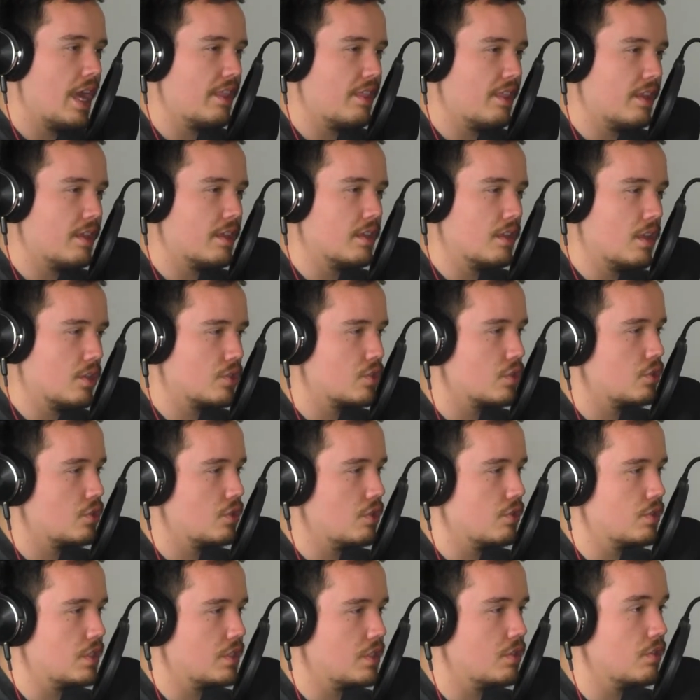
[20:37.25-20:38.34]
think it also
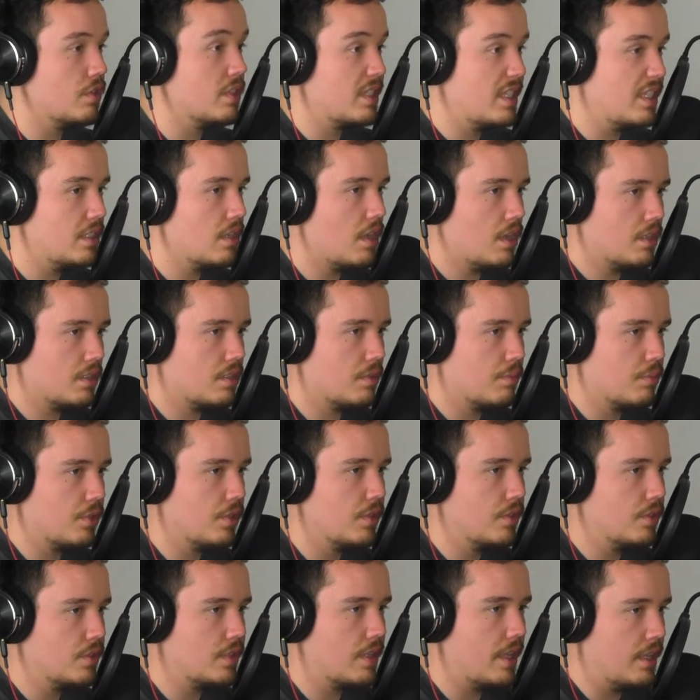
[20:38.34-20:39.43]
shows it too because he talks to
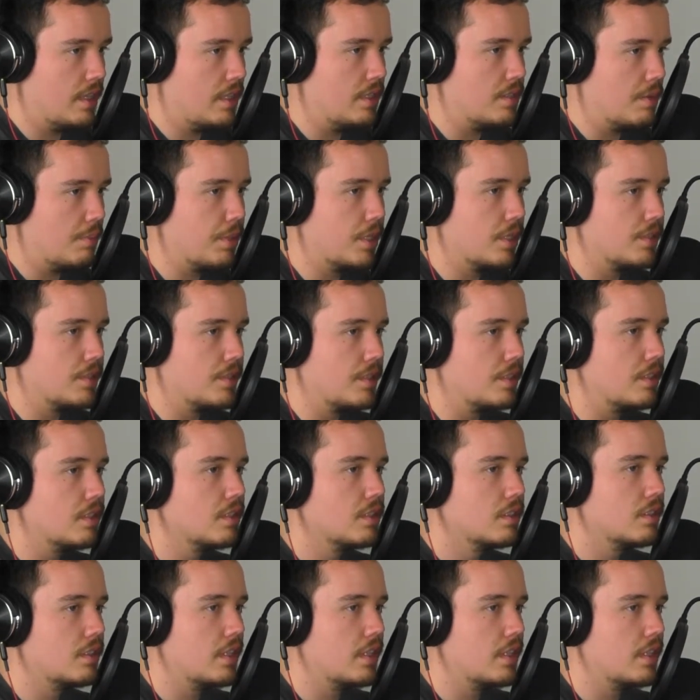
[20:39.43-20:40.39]
Bruce like he's a person.